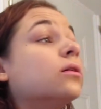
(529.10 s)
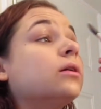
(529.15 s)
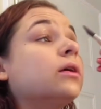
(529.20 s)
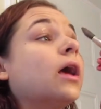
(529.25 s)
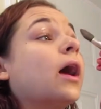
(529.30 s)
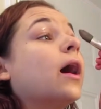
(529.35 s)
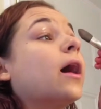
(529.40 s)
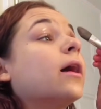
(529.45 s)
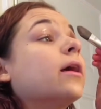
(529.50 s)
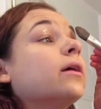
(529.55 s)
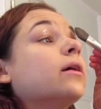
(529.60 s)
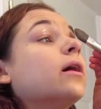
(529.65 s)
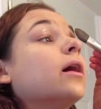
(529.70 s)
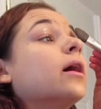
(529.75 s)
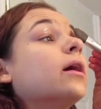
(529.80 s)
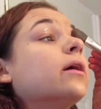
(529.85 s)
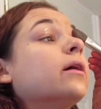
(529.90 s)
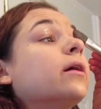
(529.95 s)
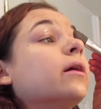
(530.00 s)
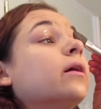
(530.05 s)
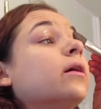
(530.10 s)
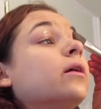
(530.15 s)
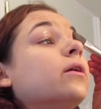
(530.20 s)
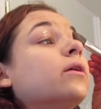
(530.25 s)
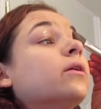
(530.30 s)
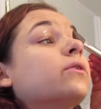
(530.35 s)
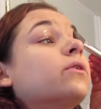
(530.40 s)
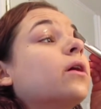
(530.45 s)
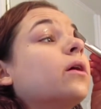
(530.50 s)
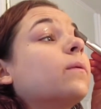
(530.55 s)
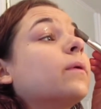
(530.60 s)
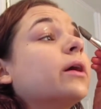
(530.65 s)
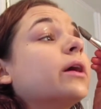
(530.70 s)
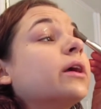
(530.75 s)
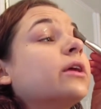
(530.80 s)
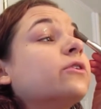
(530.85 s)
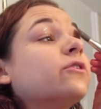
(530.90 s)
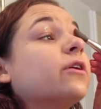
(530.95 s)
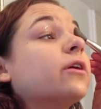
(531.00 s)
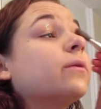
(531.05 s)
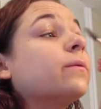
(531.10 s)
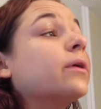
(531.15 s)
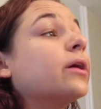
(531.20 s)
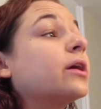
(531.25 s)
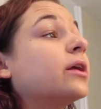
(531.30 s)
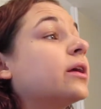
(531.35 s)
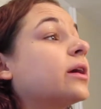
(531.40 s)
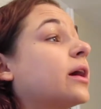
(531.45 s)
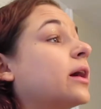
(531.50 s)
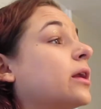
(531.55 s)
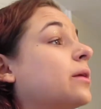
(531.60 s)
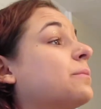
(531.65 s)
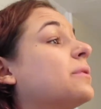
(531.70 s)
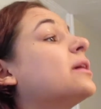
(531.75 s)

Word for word: yeah, I, I started wearing it in January and it kind of